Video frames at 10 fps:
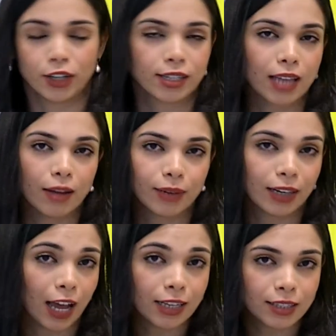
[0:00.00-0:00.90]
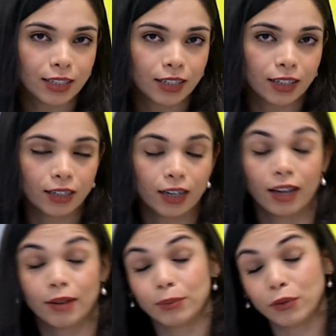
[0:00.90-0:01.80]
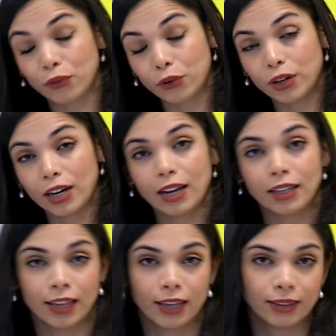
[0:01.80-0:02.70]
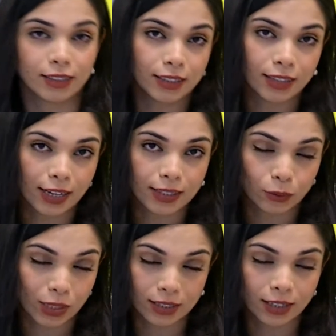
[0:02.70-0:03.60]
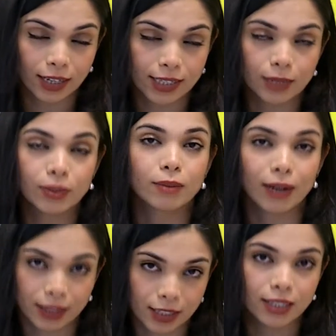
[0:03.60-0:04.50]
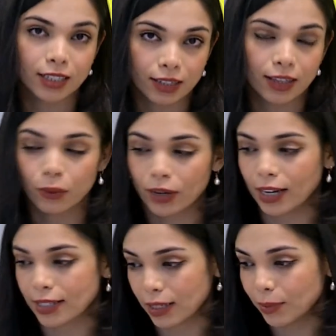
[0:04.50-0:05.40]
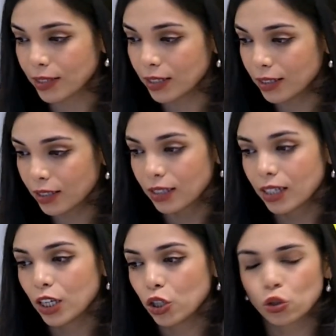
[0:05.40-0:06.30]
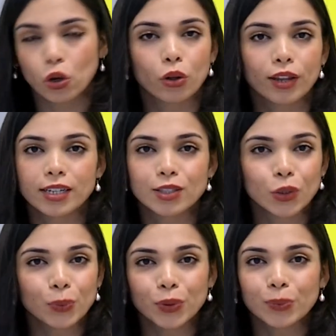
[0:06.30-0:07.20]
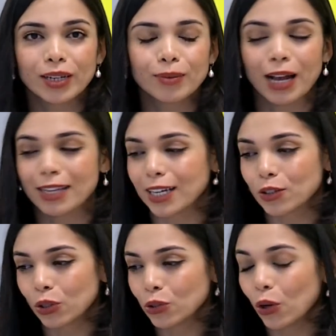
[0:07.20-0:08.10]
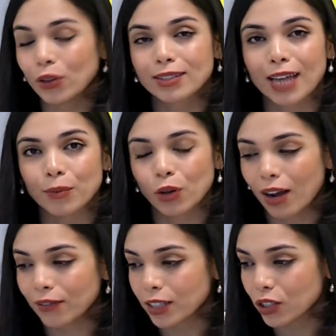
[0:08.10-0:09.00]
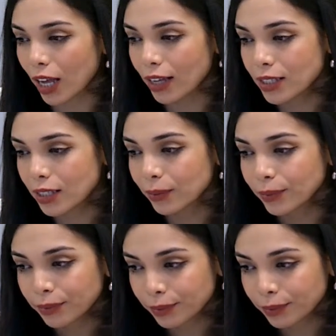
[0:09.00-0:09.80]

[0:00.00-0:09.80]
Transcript: for example, last year before they was not accepted, but this year they were accepted. So there is no problem. As I told you, all the time you have the chance.